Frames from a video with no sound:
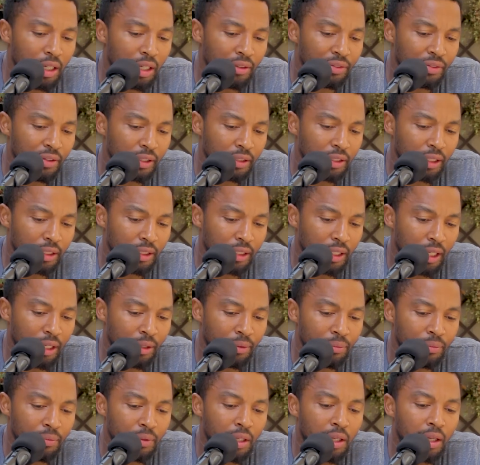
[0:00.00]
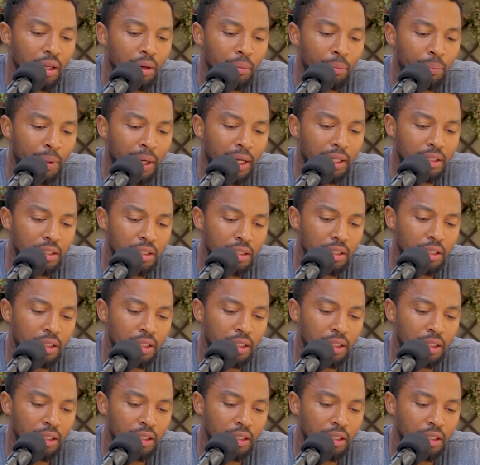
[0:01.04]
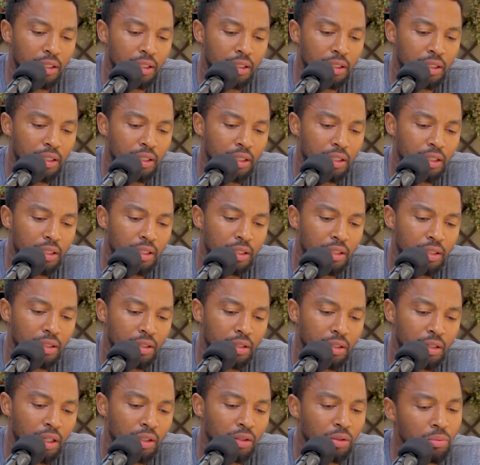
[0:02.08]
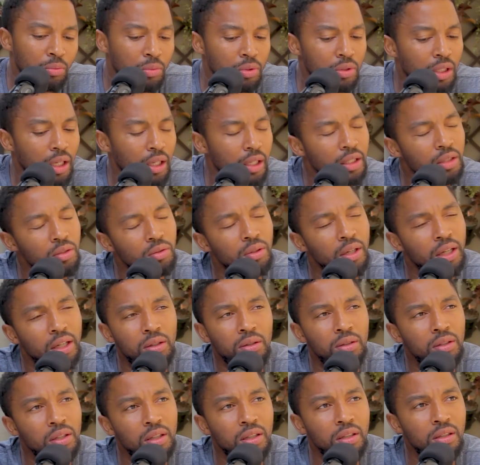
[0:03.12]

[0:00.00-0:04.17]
fuck that guy. But ngibuza inlungelo.